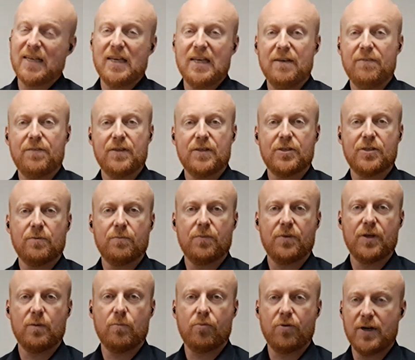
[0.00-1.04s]
If there's
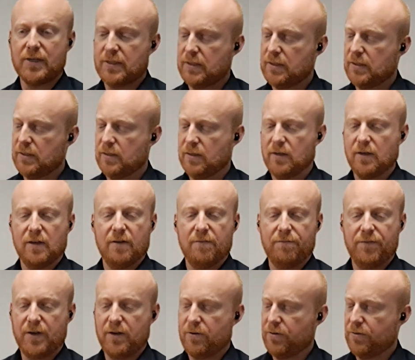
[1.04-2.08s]
something present,
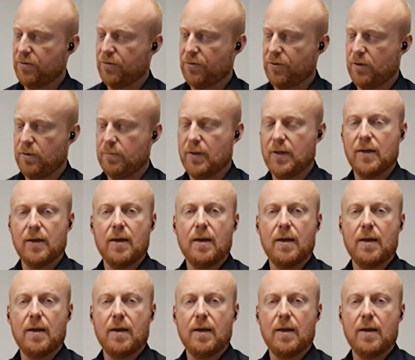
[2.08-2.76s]
finger and thumb,